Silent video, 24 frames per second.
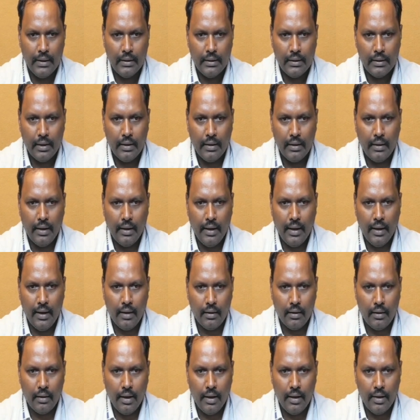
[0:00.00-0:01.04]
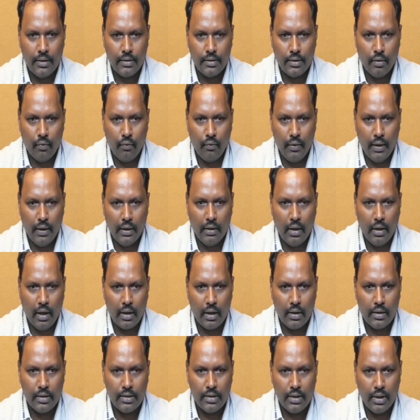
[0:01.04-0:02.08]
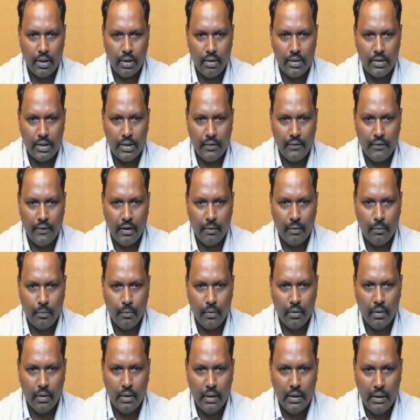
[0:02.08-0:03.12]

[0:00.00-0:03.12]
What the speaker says: Then A is a 1, already 0 is available.